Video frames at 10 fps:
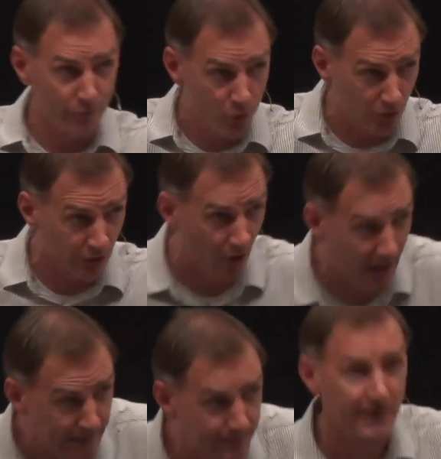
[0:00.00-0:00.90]
your
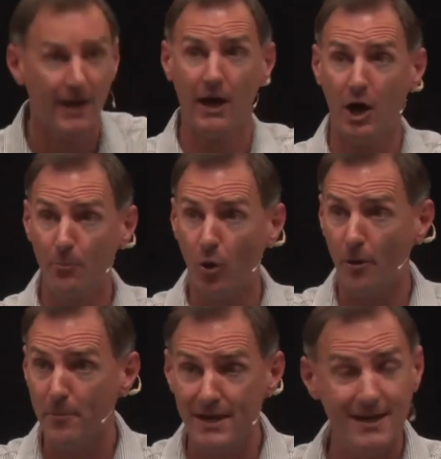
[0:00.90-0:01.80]
life
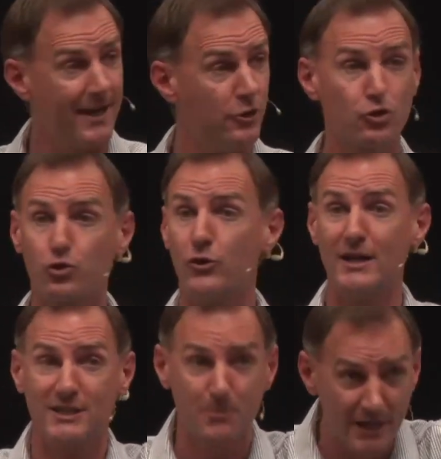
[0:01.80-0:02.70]
upon me and
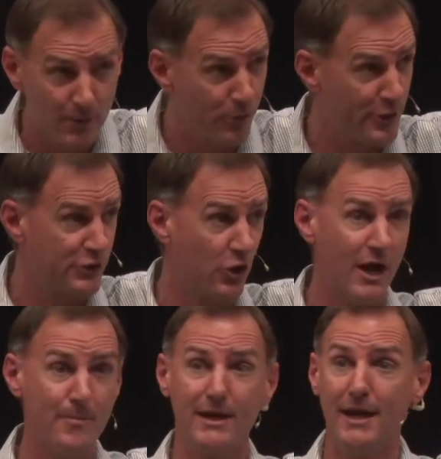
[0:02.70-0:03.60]
trust me with the
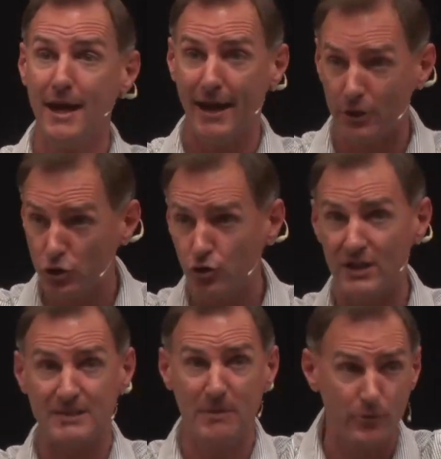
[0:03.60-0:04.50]
timing and
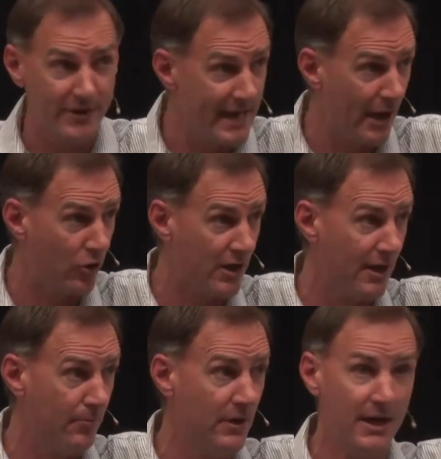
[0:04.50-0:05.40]
trust me with the
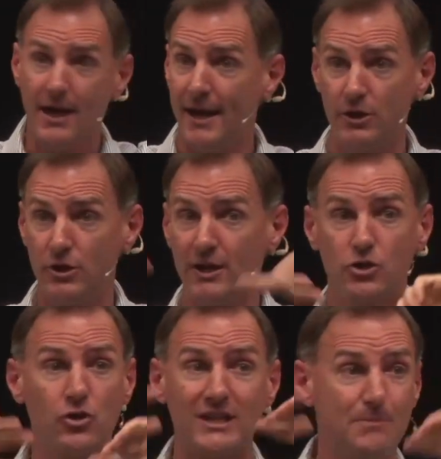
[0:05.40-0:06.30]
outcome and
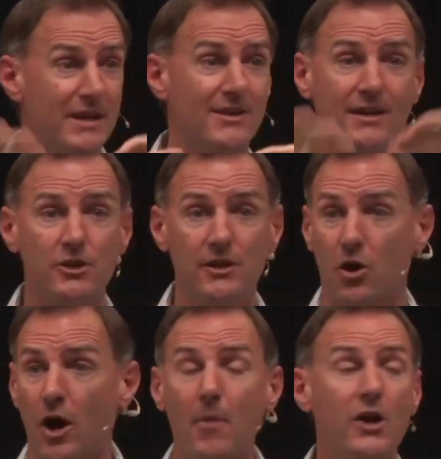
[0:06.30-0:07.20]
trust me that
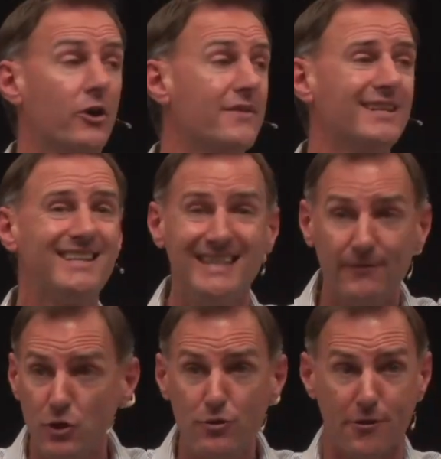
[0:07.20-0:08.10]
I might not even give
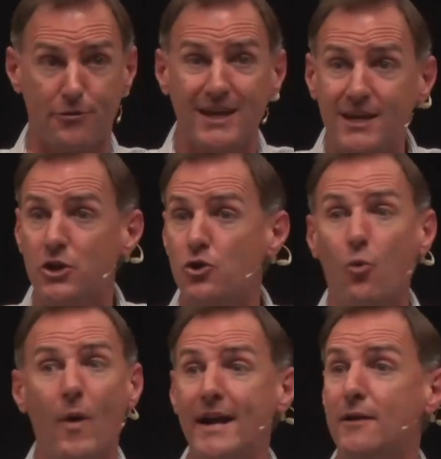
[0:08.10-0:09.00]
you the thing that you're
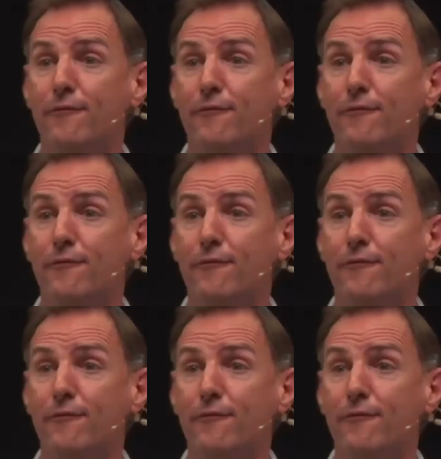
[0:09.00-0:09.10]
waiting